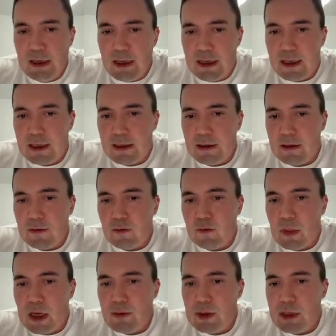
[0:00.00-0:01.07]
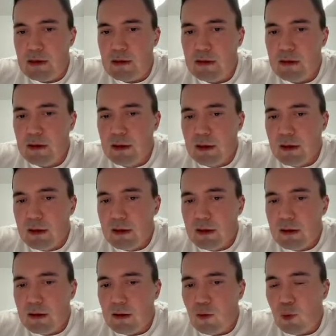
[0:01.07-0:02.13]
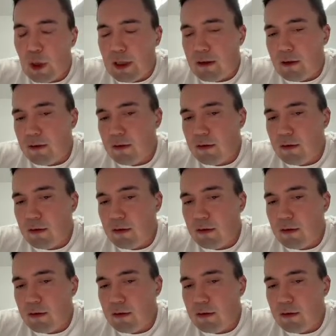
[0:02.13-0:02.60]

And maybe when